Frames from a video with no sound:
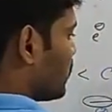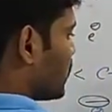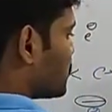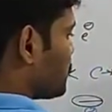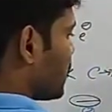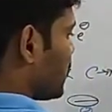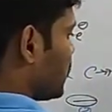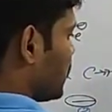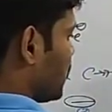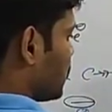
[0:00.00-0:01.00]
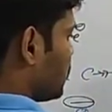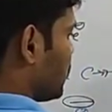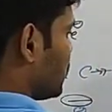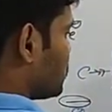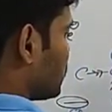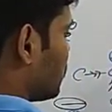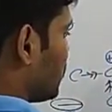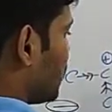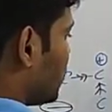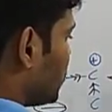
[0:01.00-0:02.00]
That's why that is the
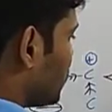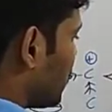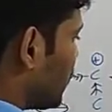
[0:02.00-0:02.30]
third in the